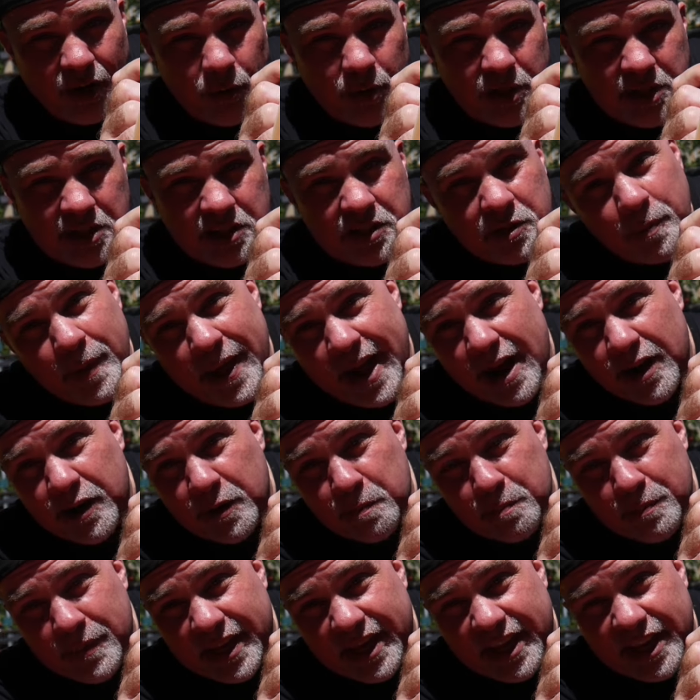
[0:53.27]
which is about a
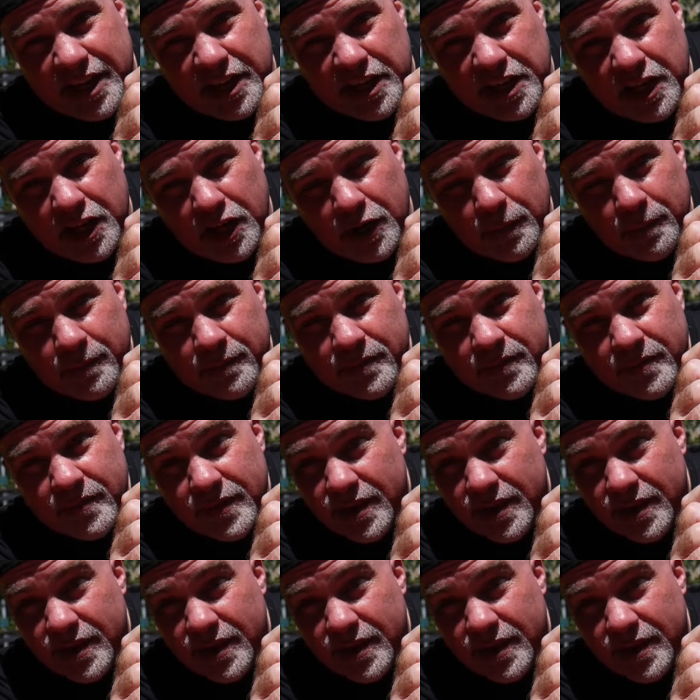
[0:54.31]
medium.